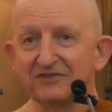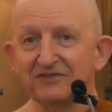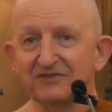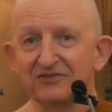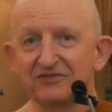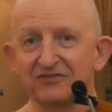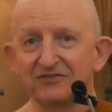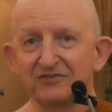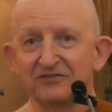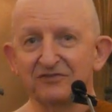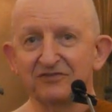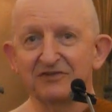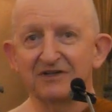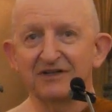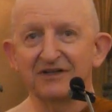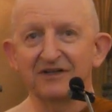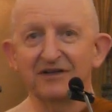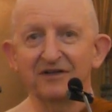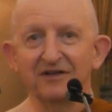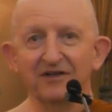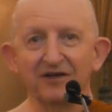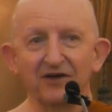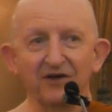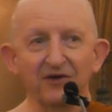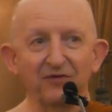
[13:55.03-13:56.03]
This is
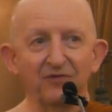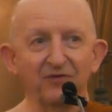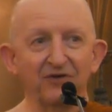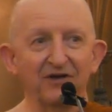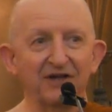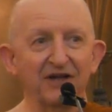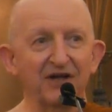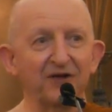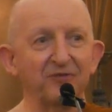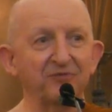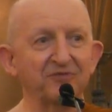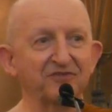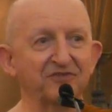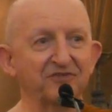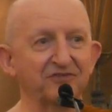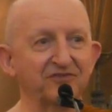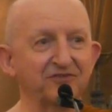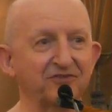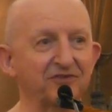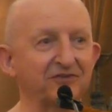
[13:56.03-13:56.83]
really what helps us